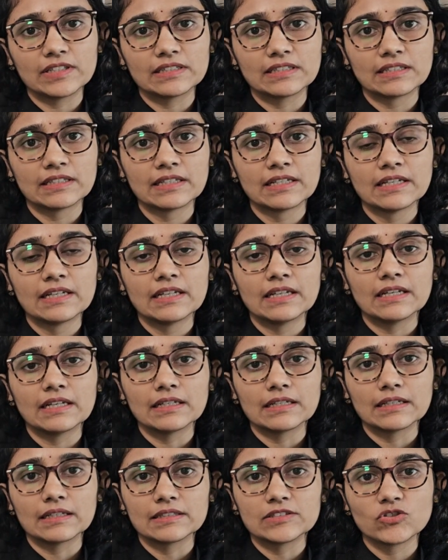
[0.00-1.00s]
with
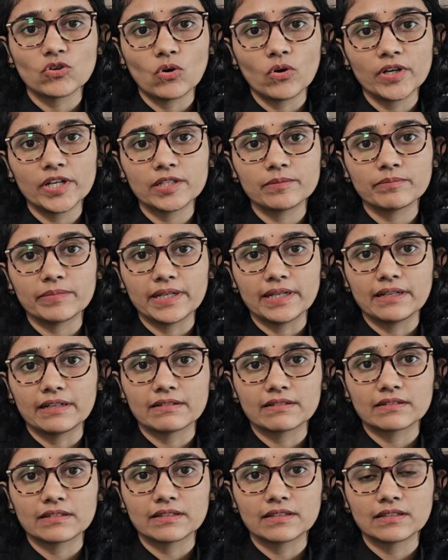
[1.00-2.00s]
joint
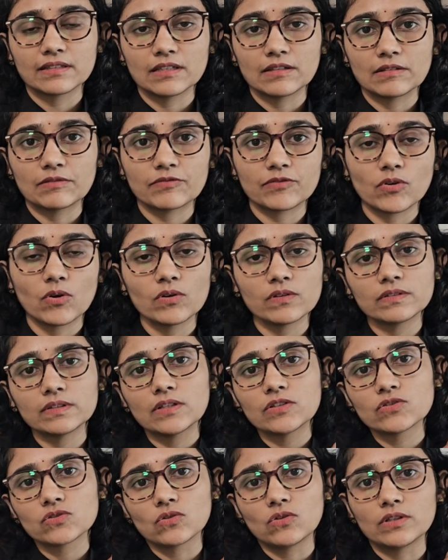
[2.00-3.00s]
pains.
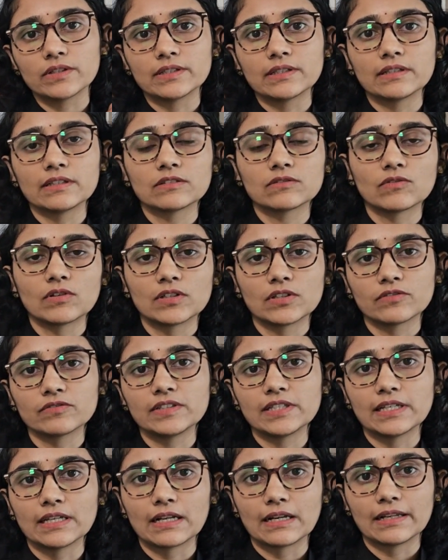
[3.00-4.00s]
Frozen shoulder is one of
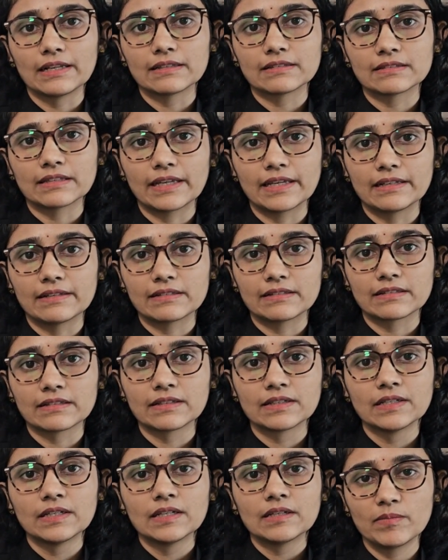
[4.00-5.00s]
the earliest signs
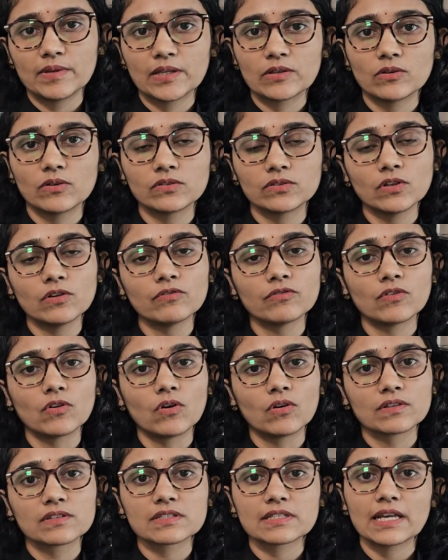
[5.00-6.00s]
because of
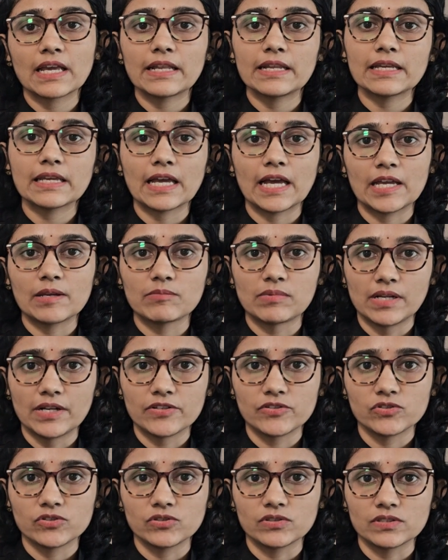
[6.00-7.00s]
long-standing high
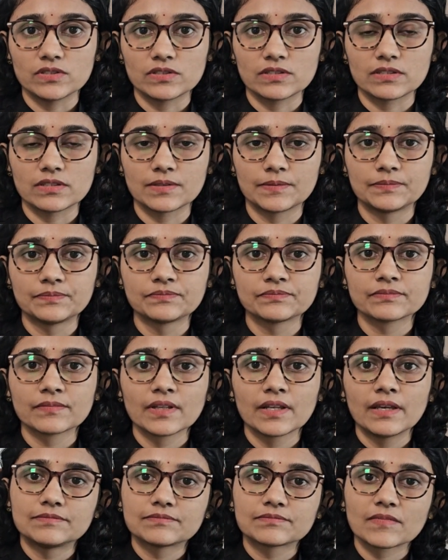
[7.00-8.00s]
blood sugars.
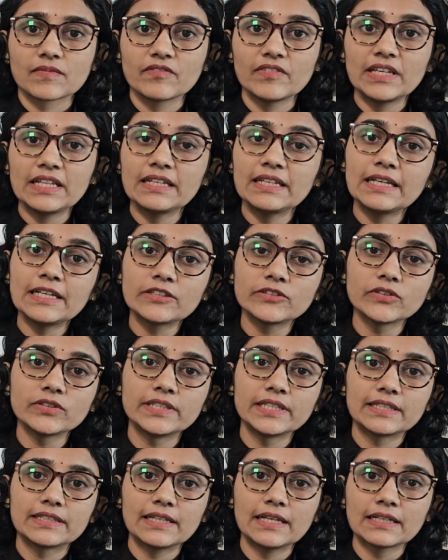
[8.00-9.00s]
We need to
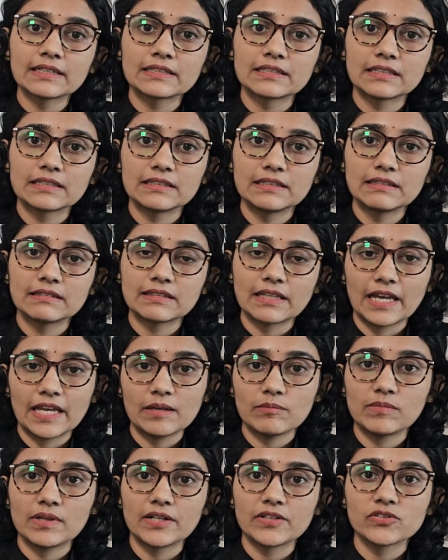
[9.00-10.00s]
detect these
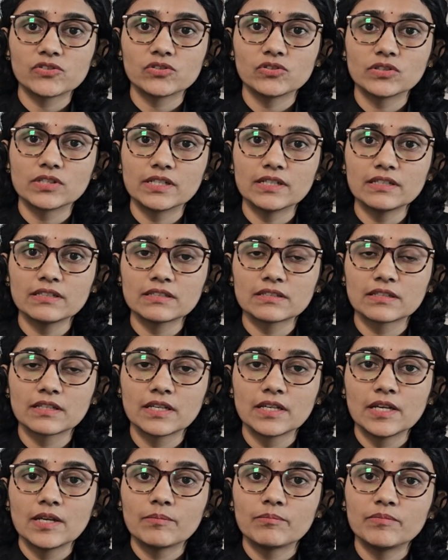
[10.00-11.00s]
high blood
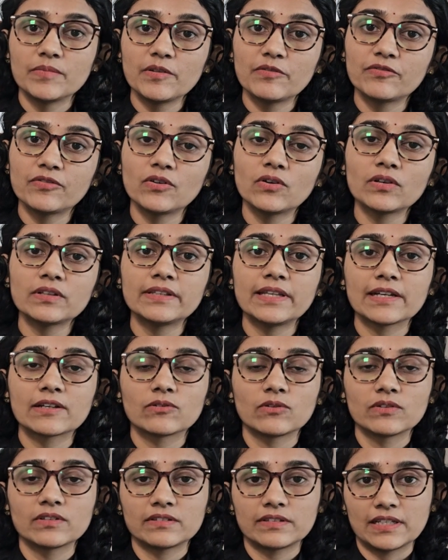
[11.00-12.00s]
sugars before they
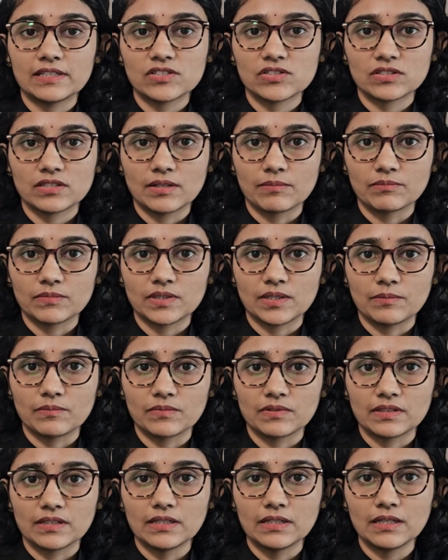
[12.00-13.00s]
cause such
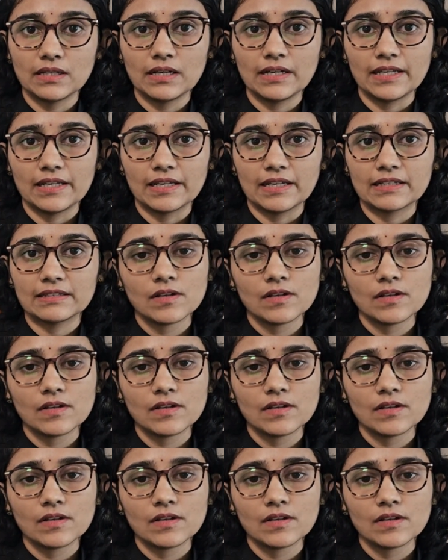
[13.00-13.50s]
symptoms early.